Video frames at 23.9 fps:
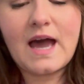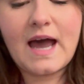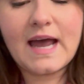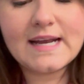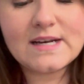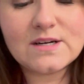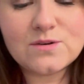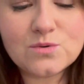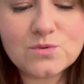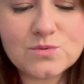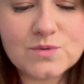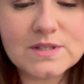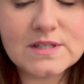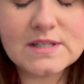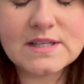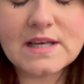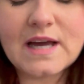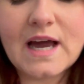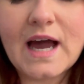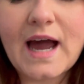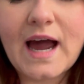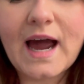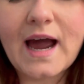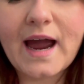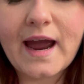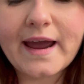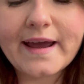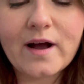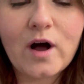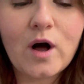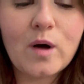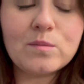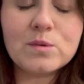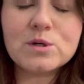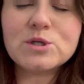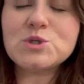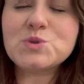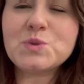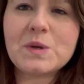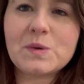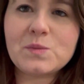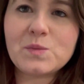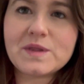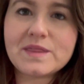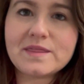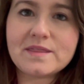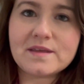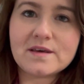I don't, I almost went
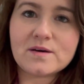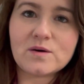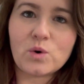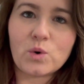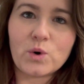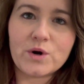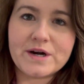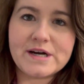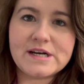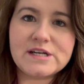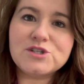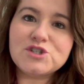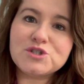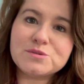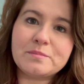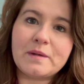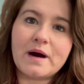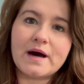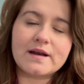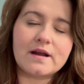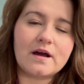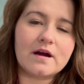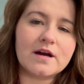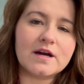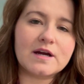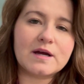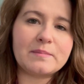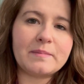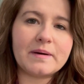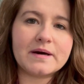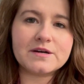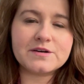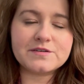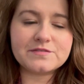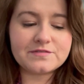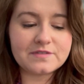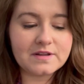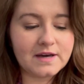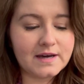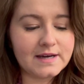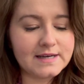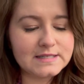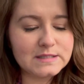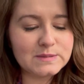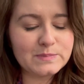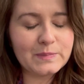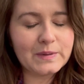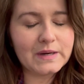with the orange monarch
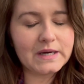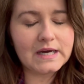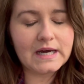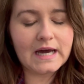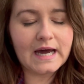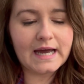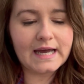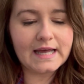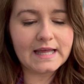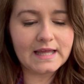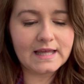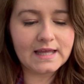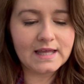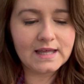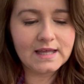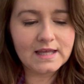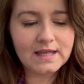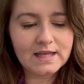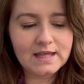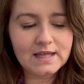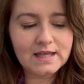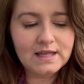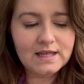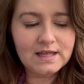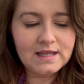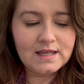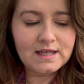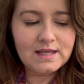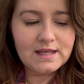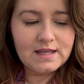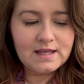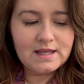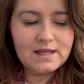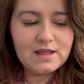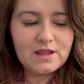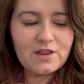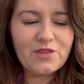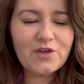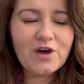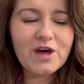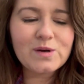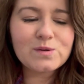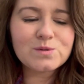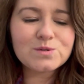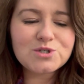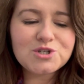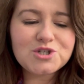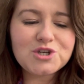butterflies, but I thought
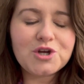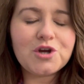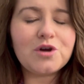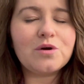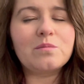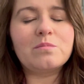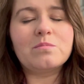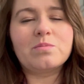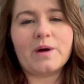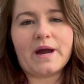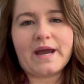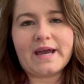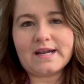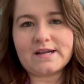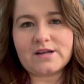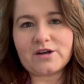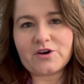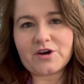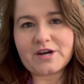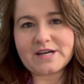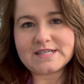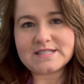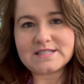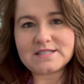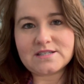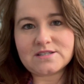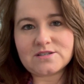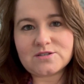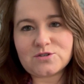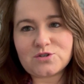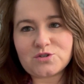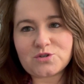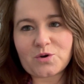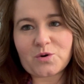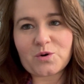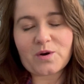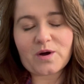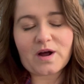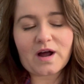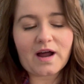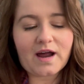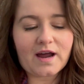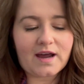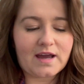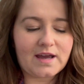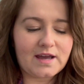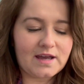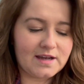it was too bright and crazy, so
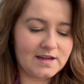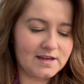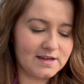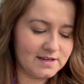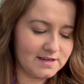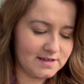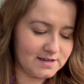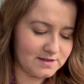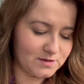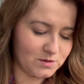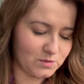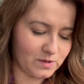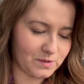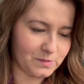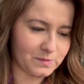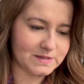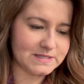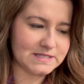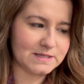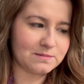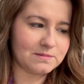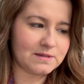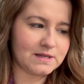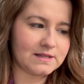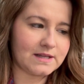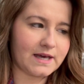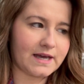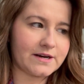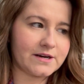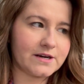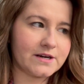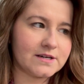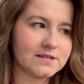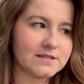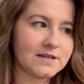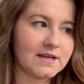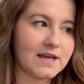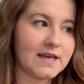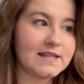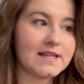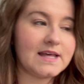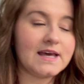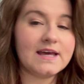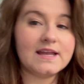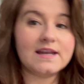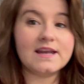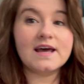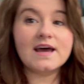I went with something lighter. And
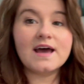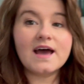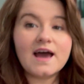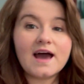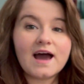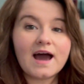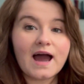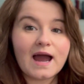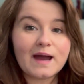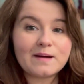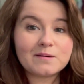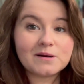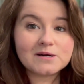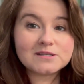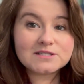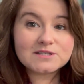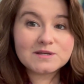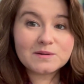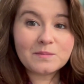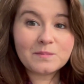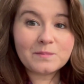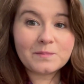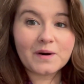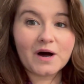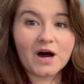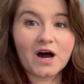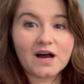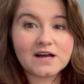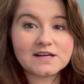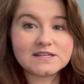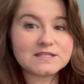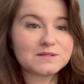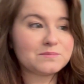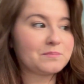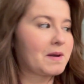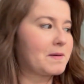then I bought some moss.